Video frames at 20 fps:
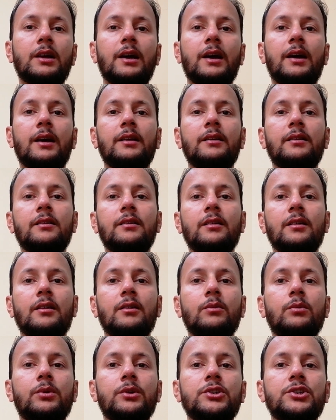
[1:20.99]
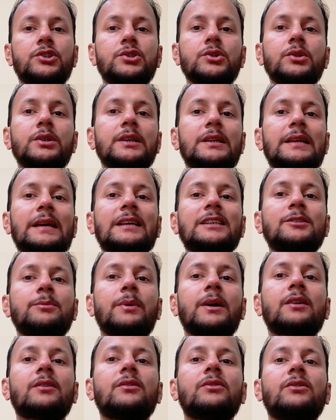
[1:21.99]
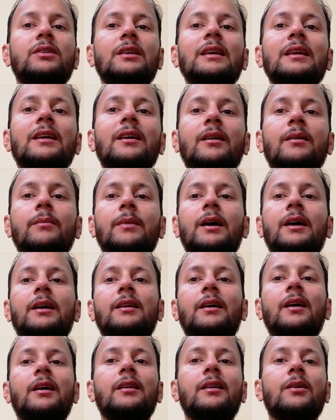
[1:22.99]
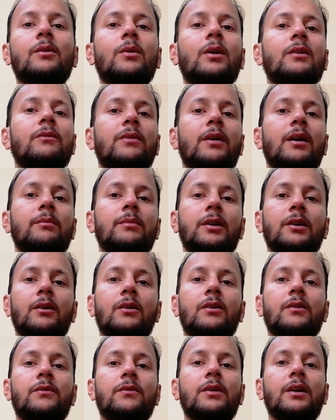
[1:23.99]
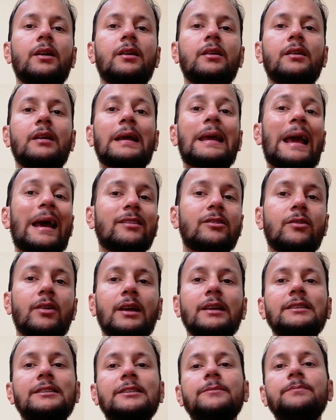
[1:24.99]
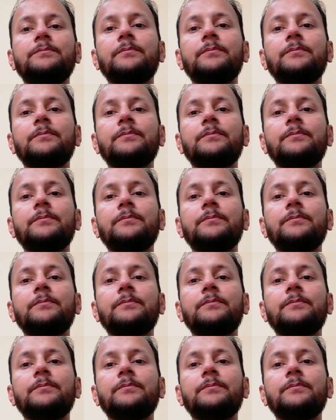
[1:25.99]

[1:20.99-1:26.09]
and we shouldn't expect to see him at any royal family or friend gatherings."